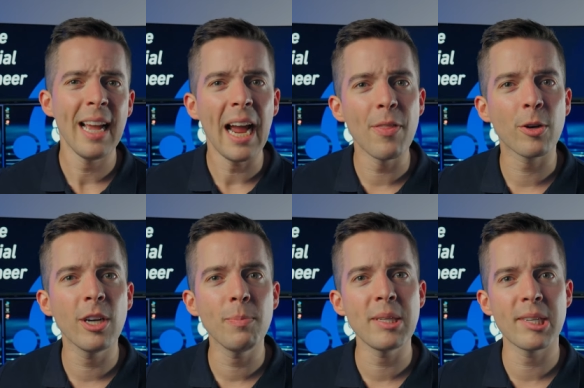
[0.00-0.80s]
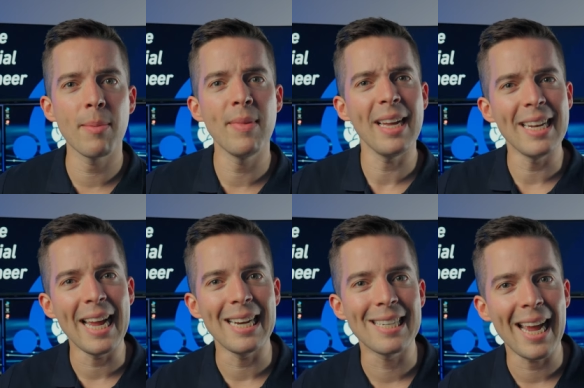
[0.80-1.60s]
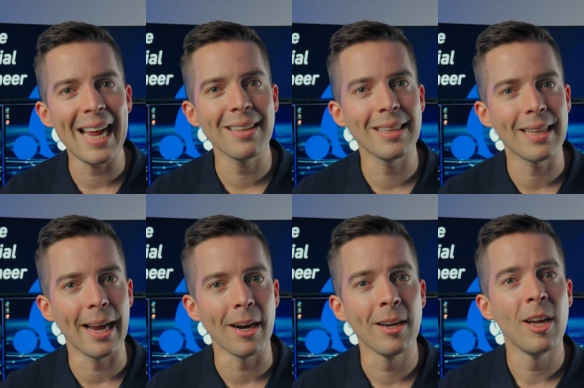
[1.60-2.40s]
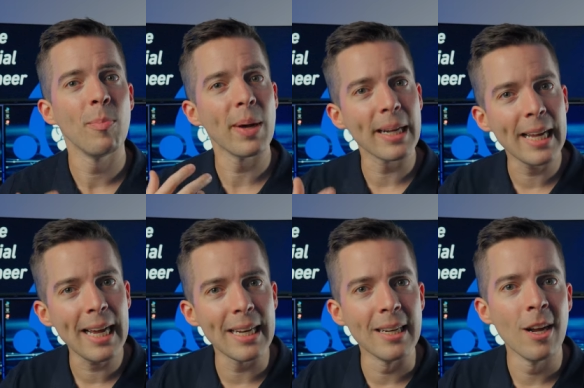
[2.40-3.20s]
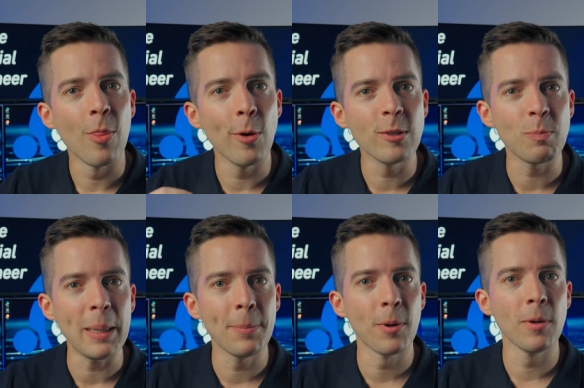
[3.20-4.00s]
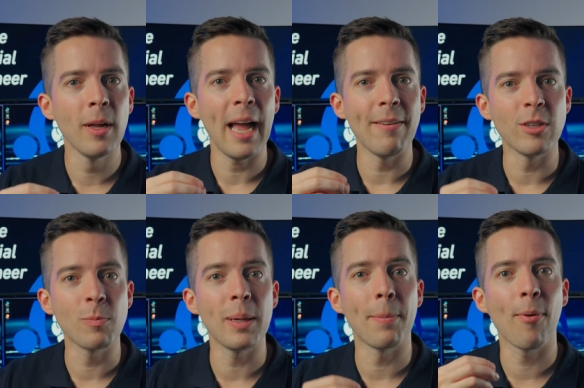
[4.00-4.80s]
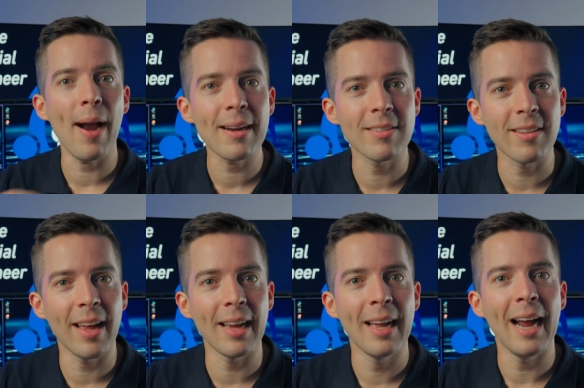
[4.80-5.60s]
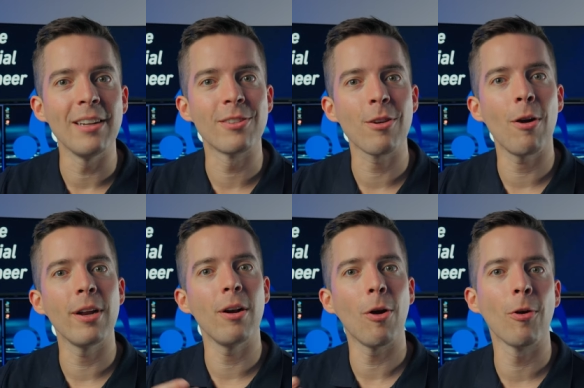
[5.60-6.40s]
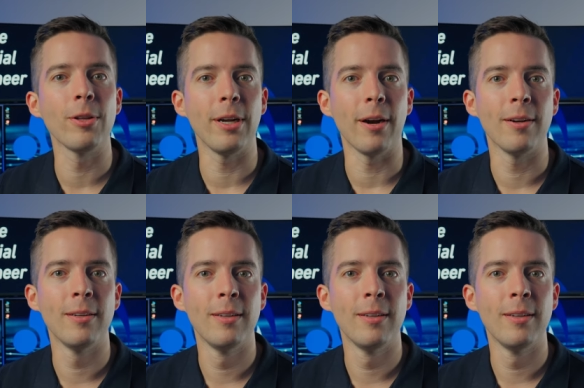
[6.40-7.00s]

and there could be some innate talent there, but again, those people have just been practicing and started earlier.